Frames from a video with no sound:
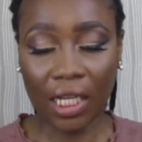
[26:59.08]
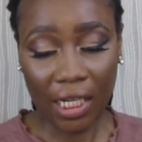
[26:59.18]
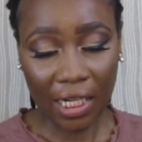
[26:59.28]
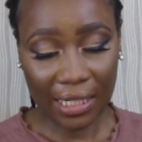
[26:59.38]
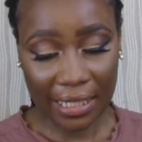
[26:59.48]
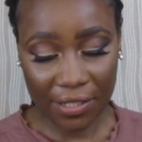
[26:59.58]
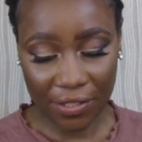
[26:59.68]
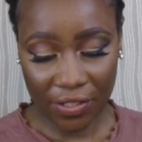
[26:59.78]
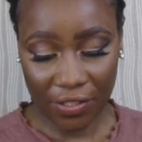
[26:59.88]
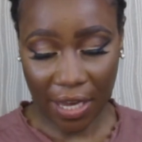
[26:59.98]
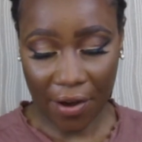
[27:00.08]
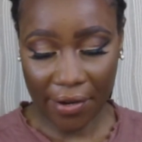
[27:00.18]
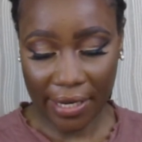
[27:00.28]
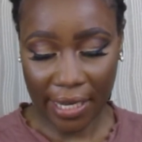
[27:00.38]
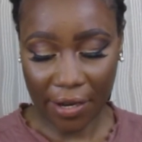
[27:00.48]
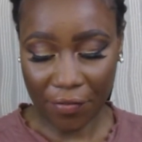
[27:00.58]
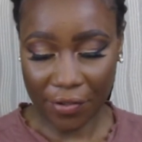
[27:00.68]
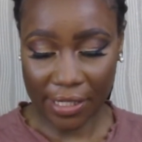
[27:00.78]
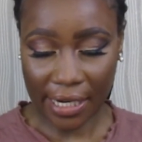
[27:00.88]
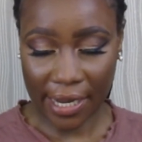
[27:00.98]
Not necessarily
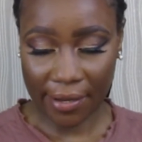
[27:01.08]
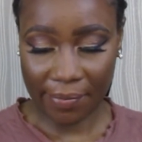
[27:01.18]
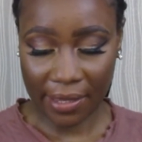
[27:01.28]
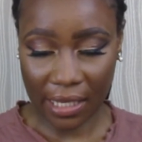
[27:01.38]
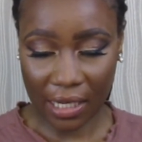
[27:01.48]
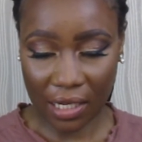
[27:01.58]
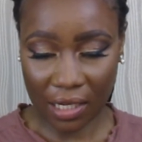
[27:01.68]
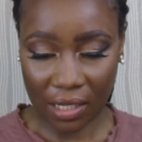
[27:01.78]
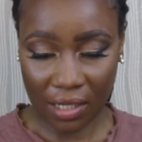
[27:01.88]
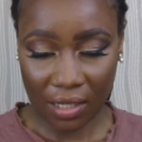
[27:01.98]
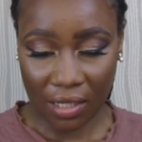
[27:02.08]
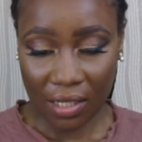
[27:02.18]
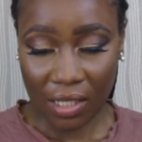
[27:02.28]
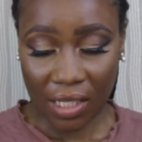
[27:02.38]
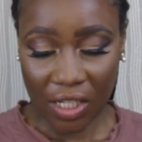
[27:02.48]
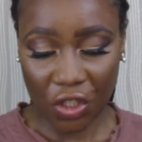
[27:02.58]
every day, but then it's